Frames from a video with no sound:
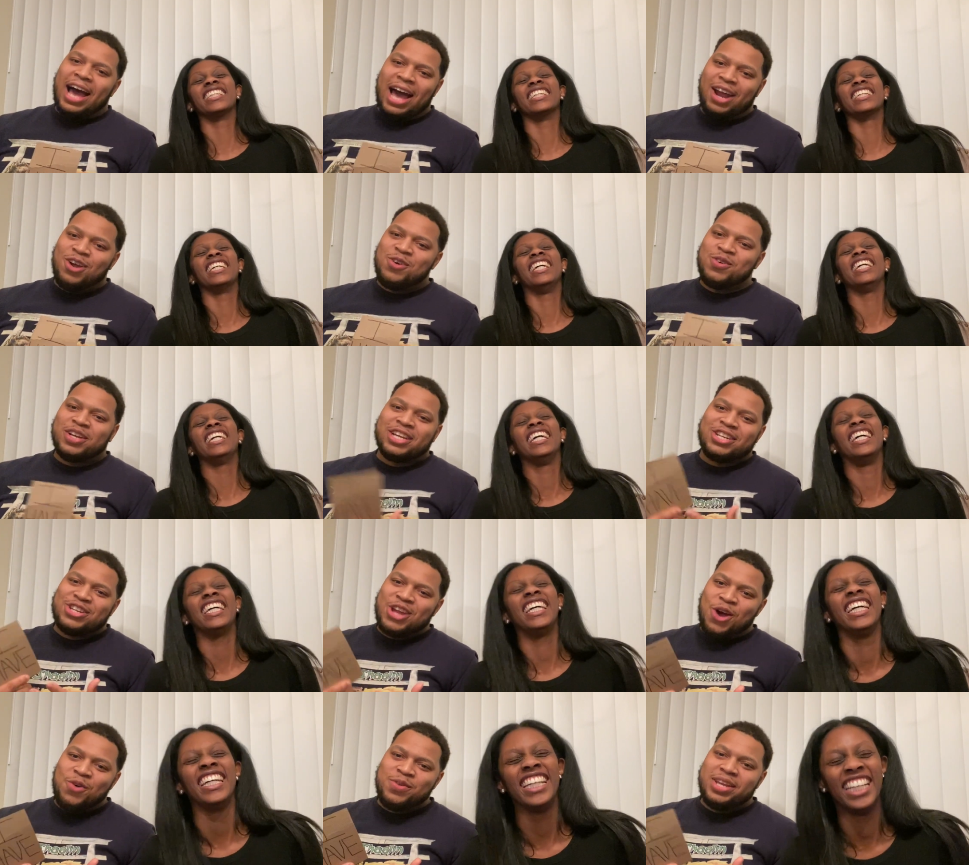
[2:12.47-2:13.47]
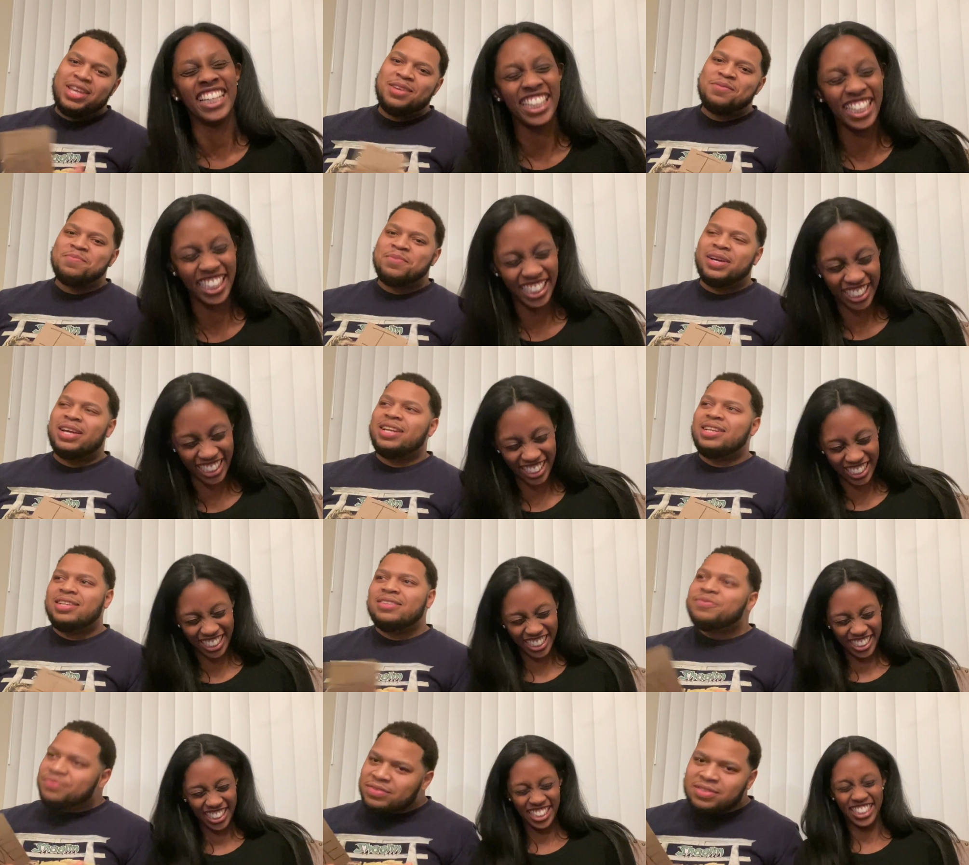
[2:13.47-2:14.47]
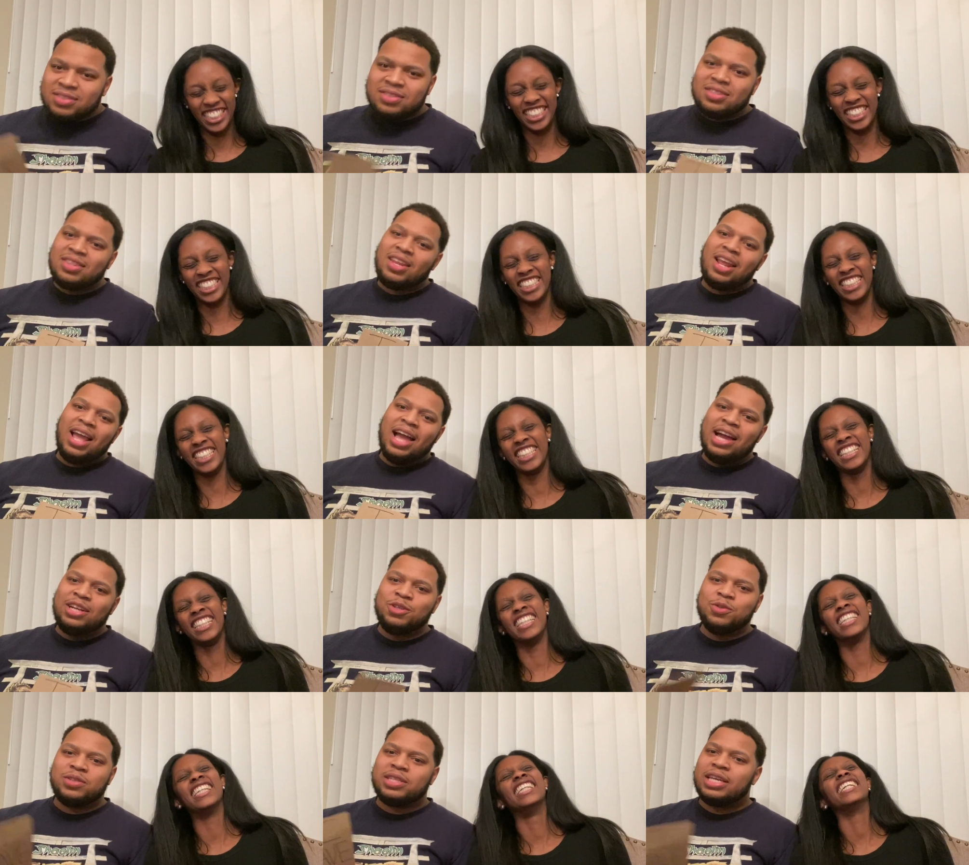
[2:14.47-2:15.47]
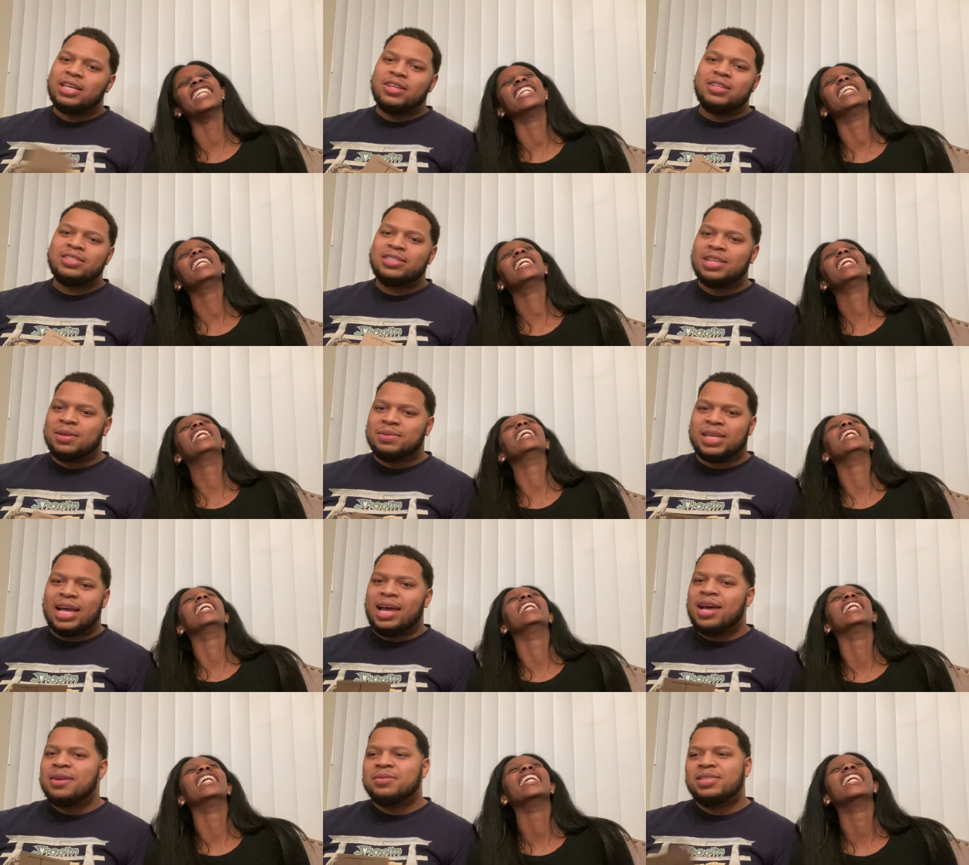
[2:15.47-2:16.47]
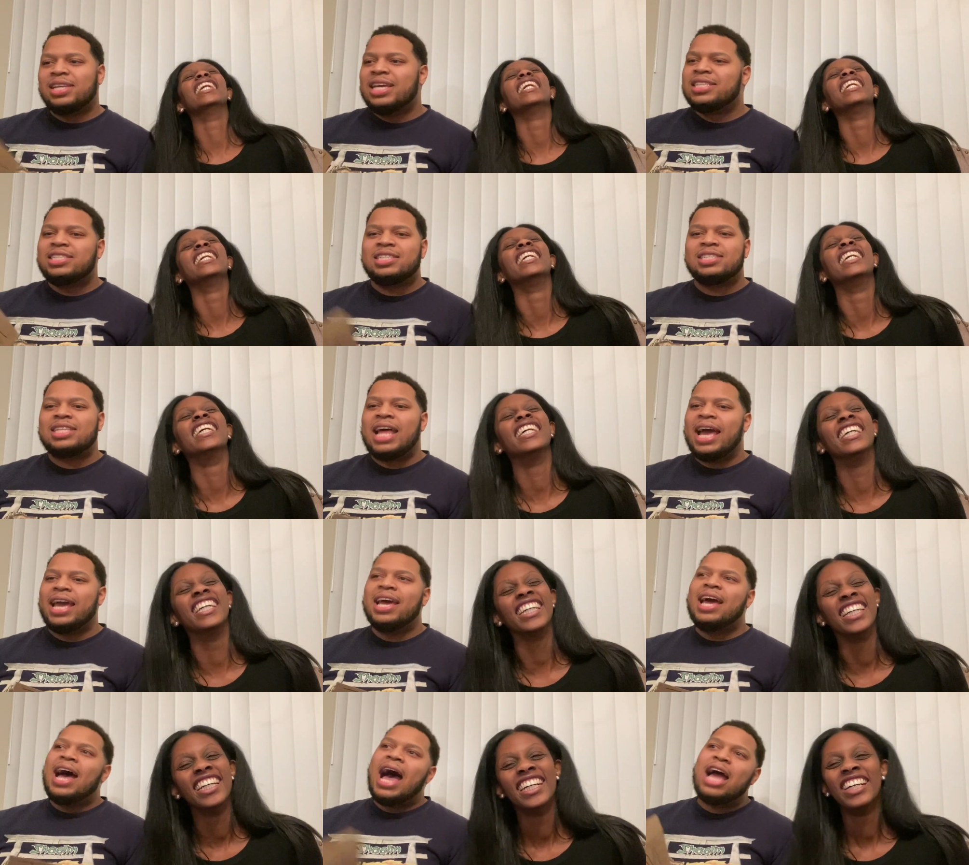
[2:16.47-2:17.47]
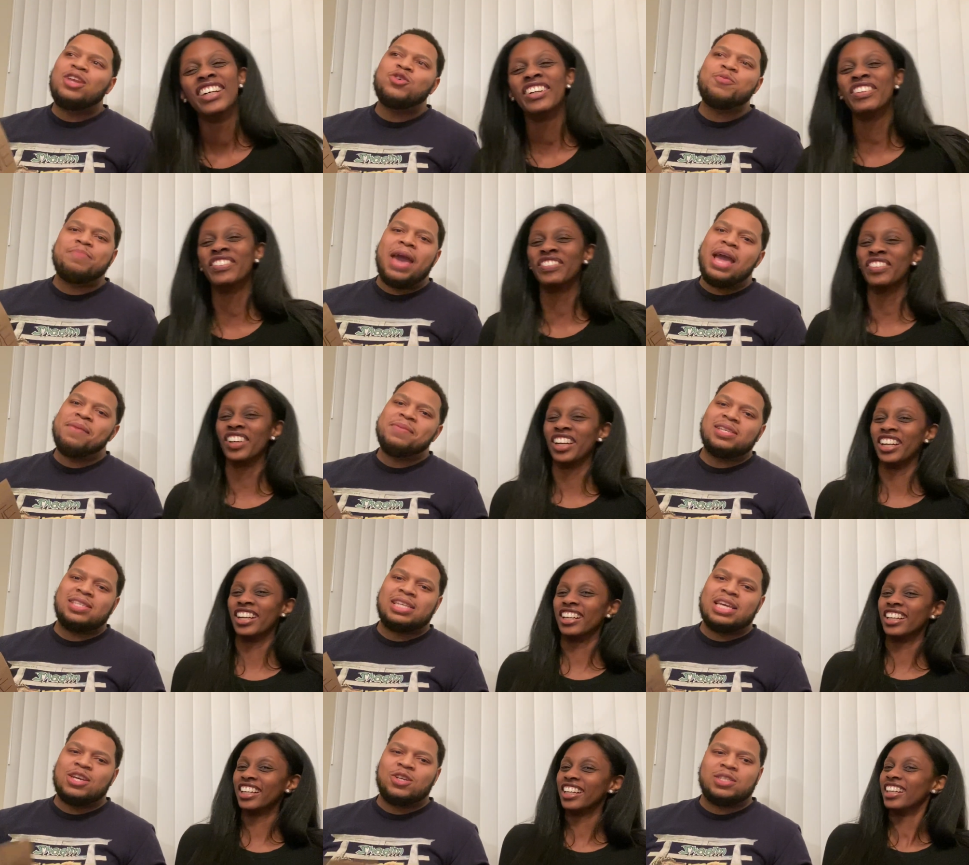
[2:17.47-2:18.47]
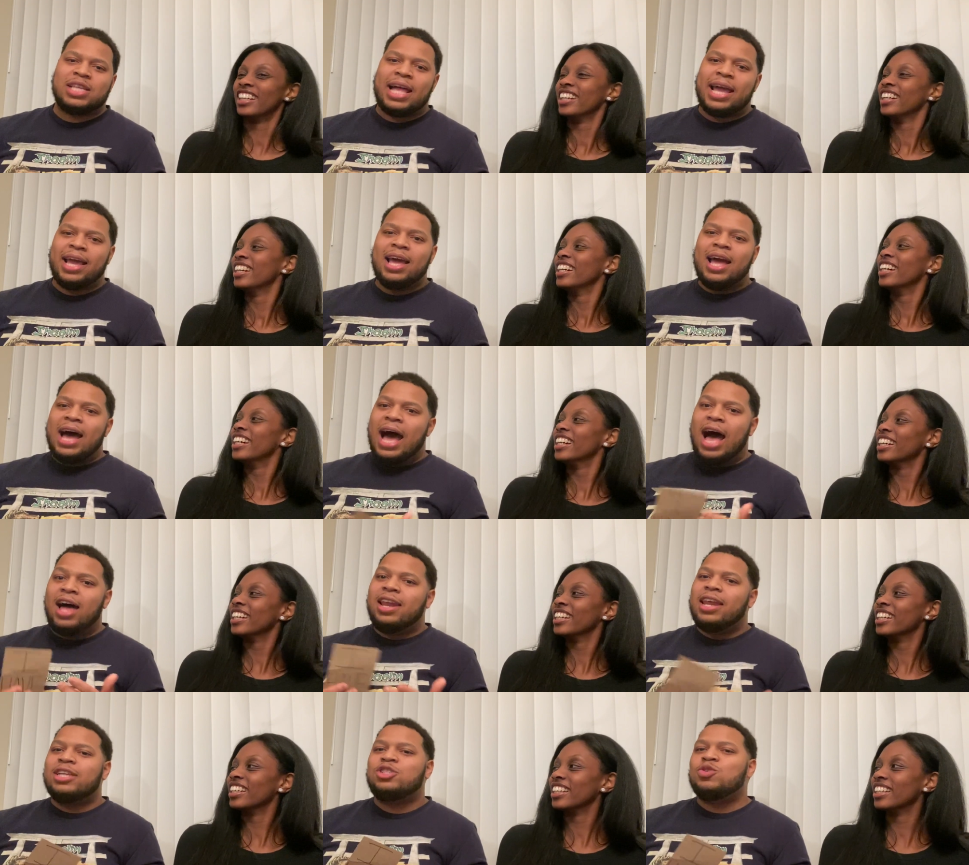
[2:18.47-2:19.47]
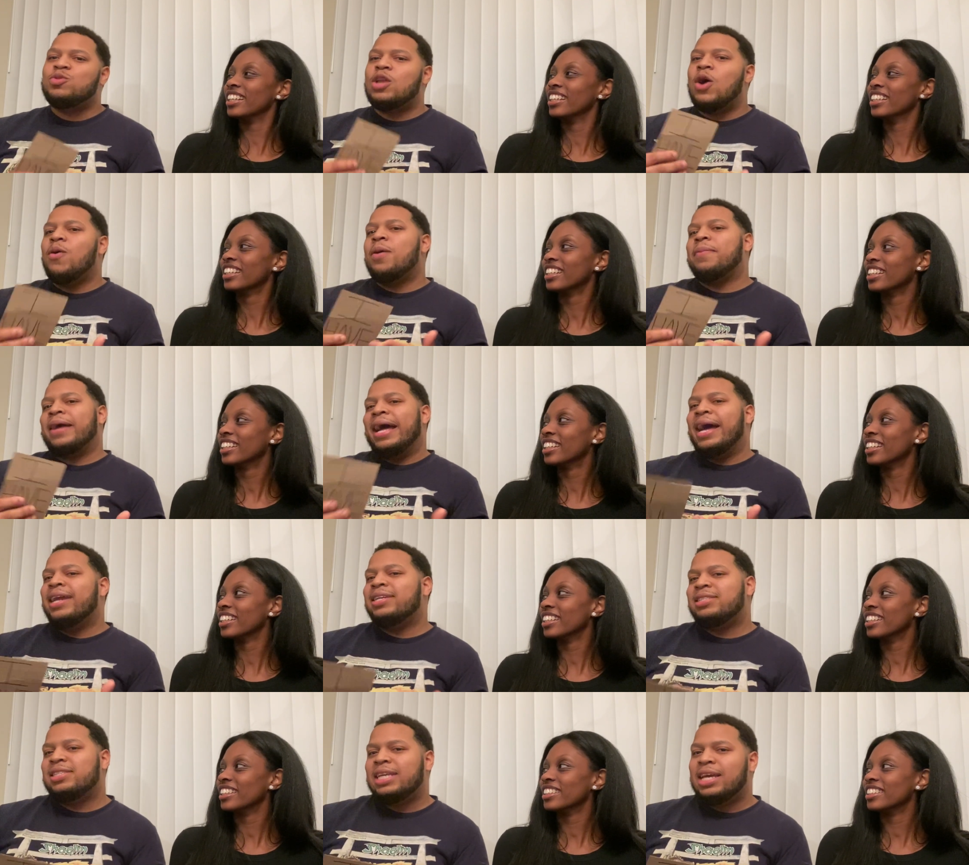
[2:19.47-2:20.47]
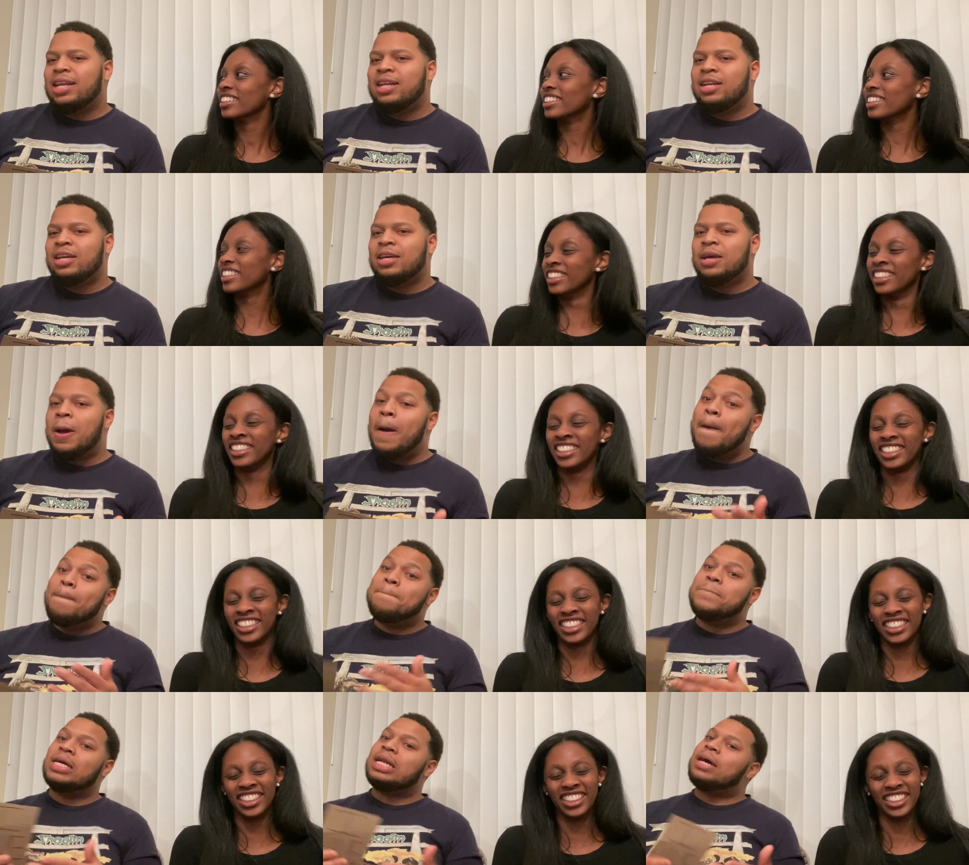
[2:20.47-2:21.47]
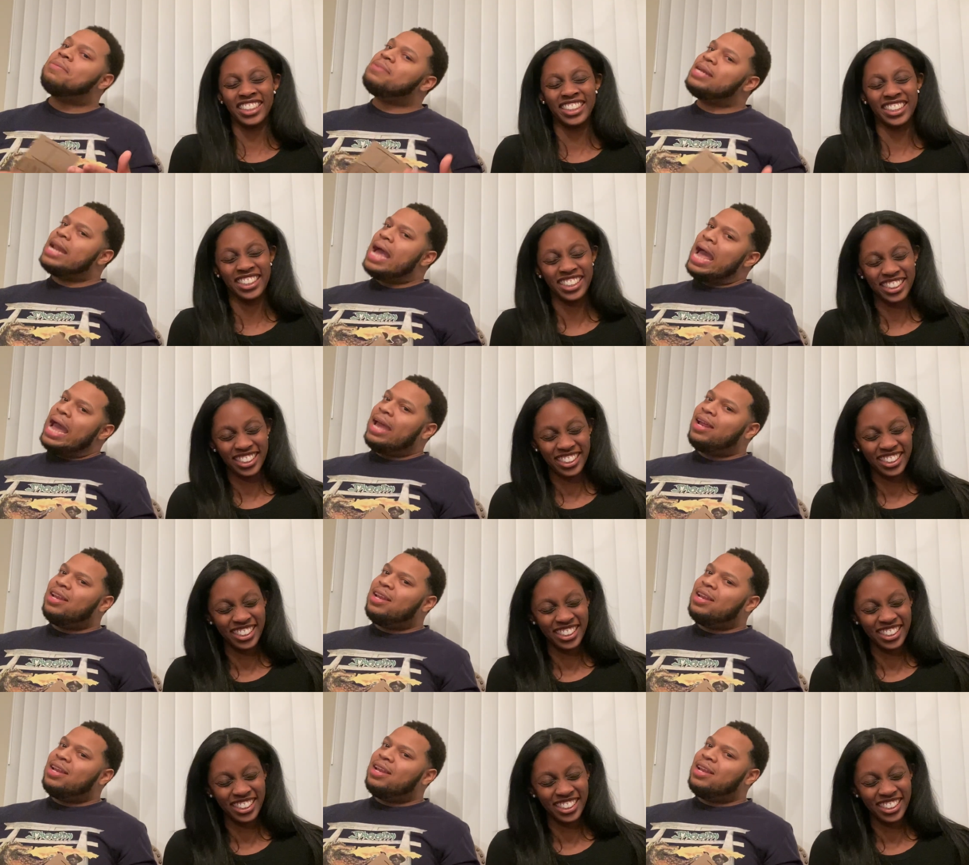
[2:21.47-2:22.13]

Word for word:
Speaker 1: I don't condone it, but. I do steal sometimes. It's just like I do baby steals. Like I'll let you know I'm kind of stealing it, but I'm not,